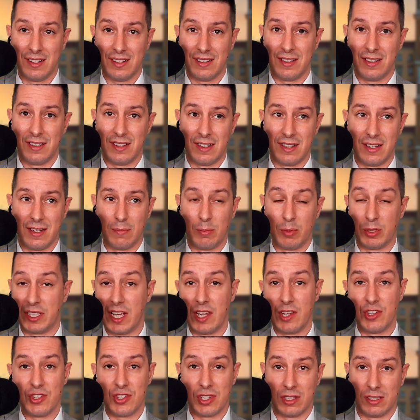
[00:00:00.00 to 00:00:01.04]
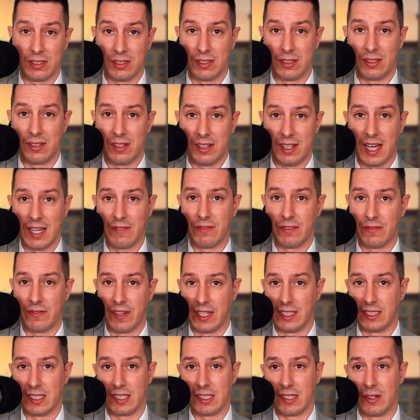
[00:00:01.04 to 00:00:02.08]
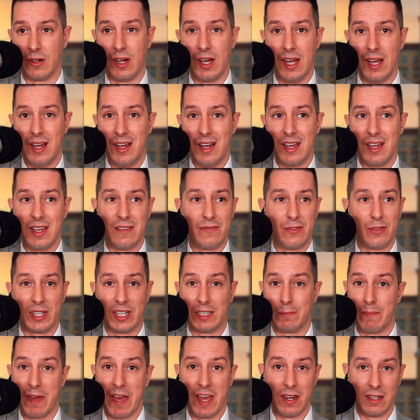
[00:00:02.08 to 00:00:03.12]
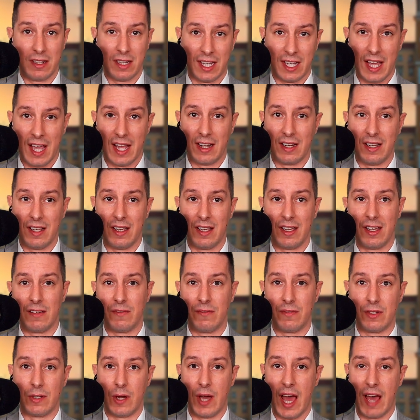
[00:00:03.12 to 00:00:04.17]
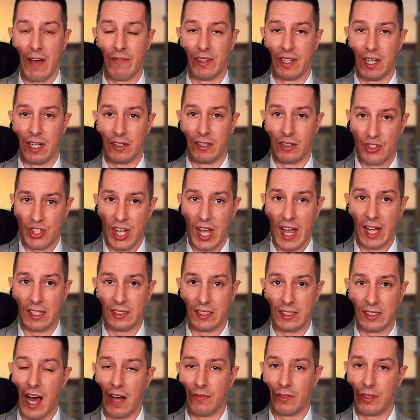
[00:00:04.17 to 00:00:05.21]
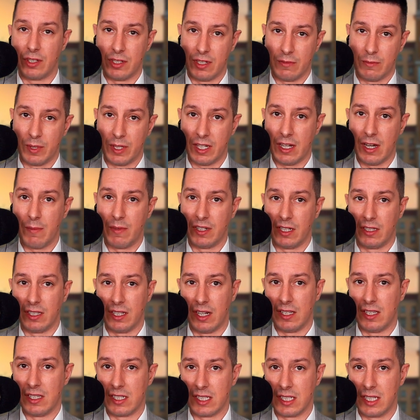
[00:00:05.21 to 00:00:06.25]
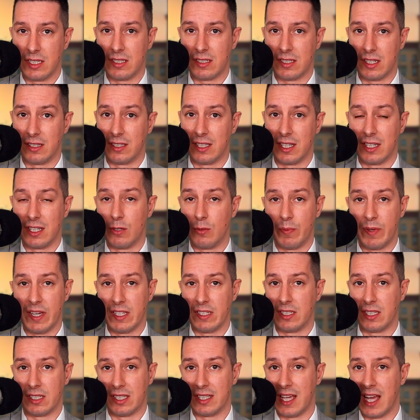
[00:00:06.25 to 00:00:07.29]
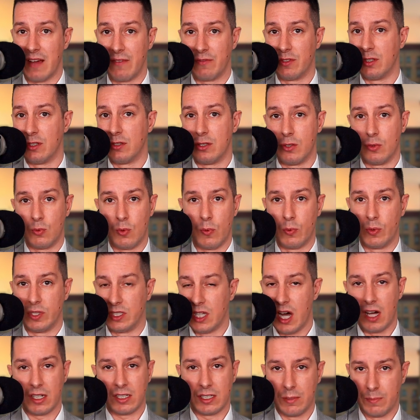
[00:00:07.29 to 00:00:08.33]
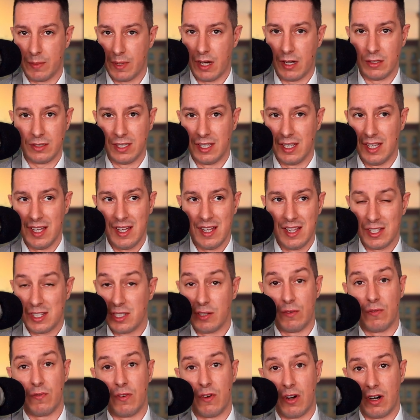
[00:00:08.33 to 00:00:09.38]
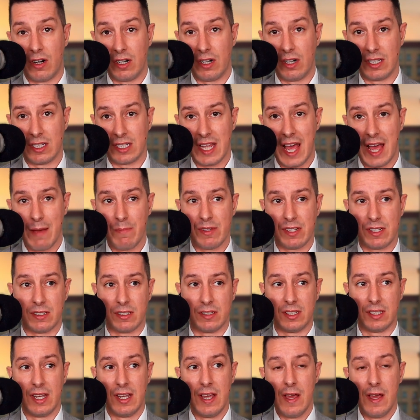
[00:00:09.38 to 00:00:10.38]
potential life events. So if you get married again, if you have another child after you become an Italian citizen, then you basically have to do what we talked about so far in this episode.